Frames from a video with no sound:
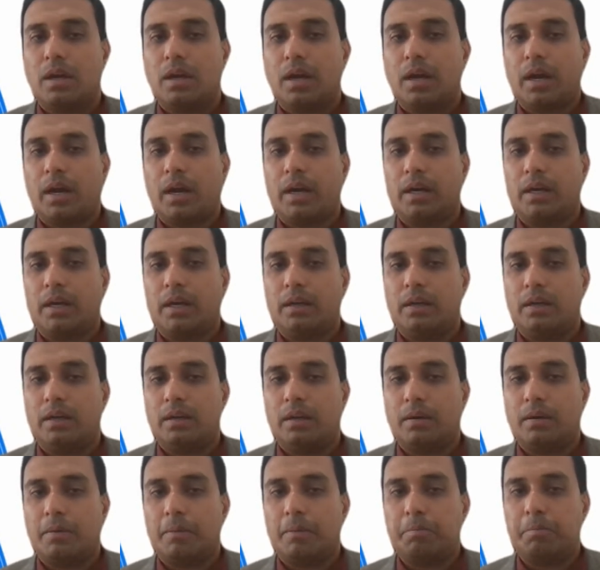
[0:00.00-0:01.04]
and
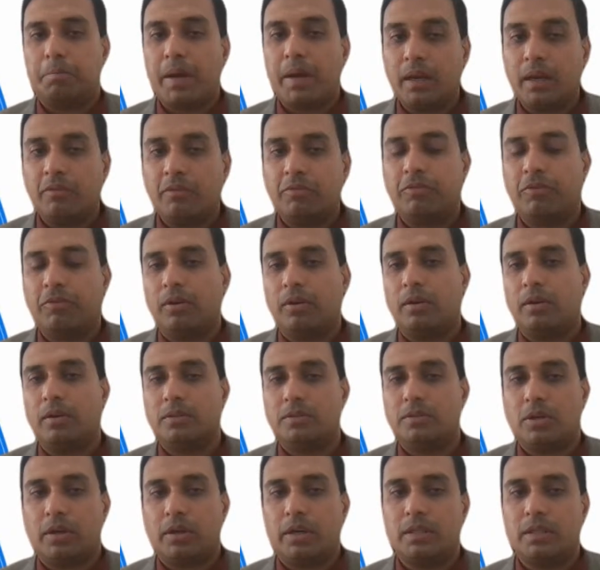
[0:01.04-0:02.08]
painful
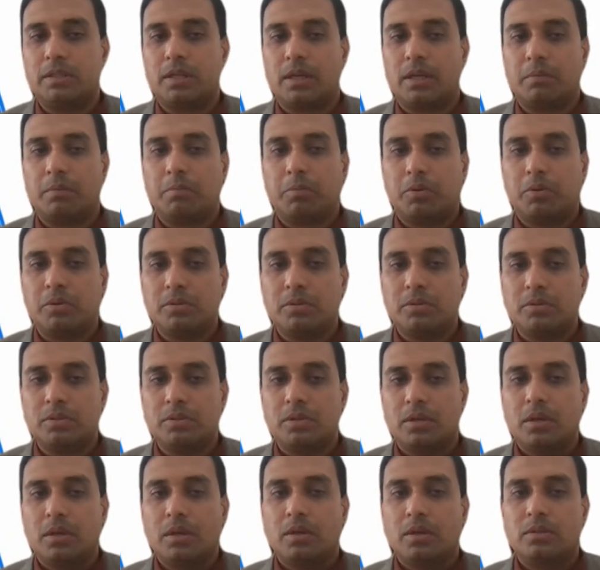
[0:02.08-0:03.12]
joints and bones.
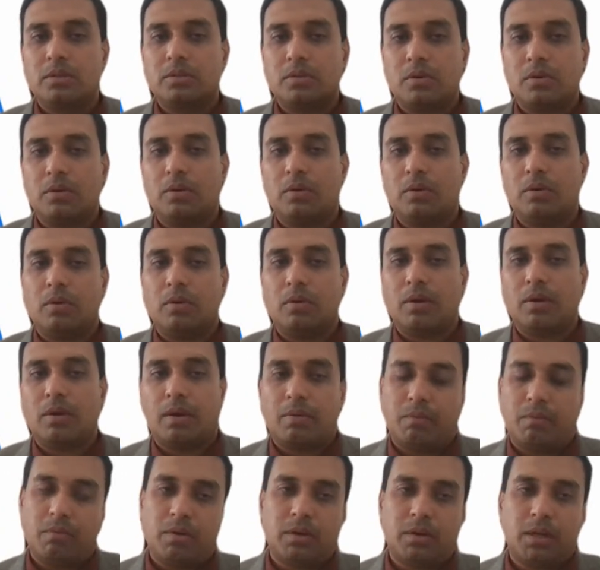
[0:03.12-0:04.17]

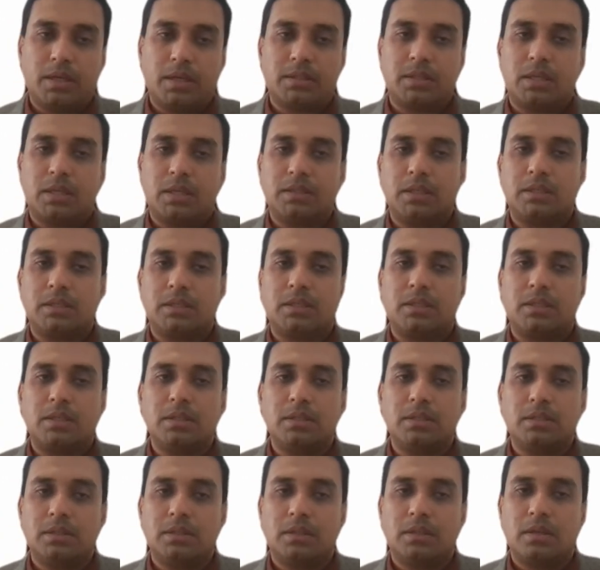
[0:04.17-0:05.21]
So, what I suggest
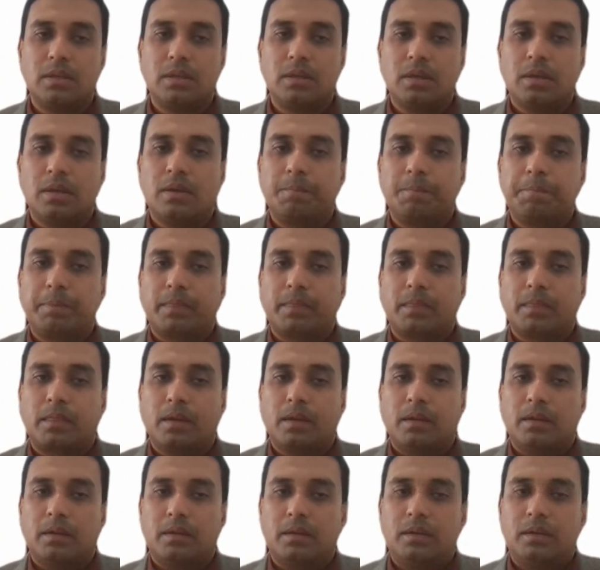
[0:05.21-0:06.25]
is
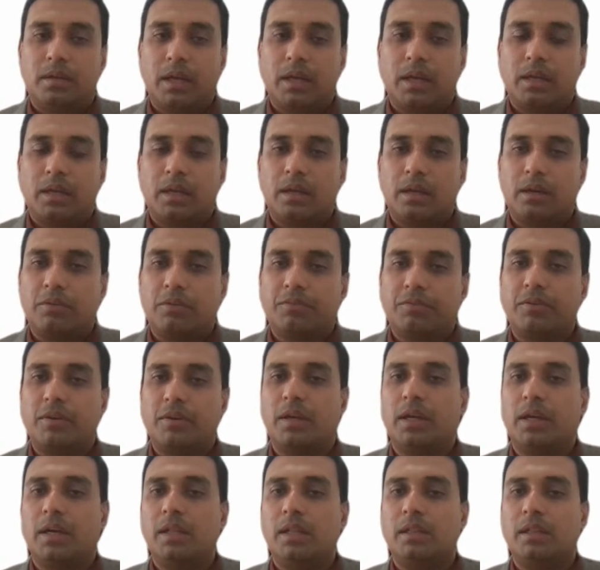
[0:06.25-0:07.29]
take care of
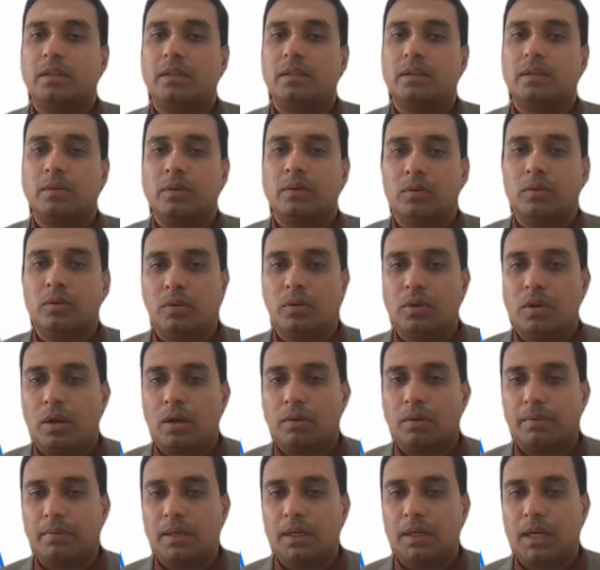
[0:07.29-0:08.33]
your health, good
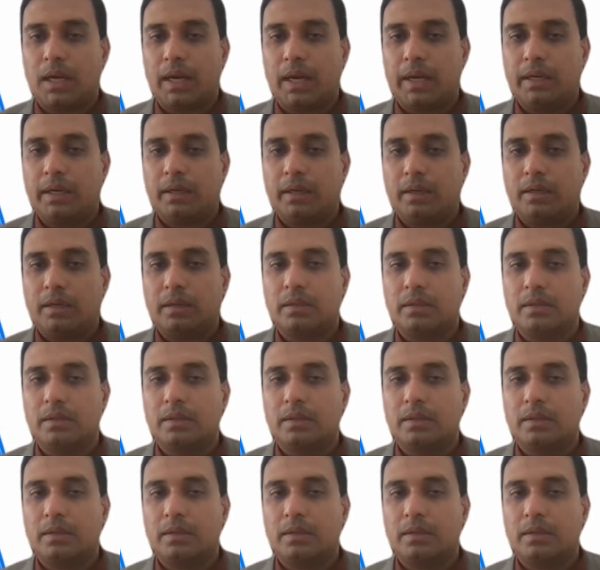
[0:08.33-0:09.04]
normal diet,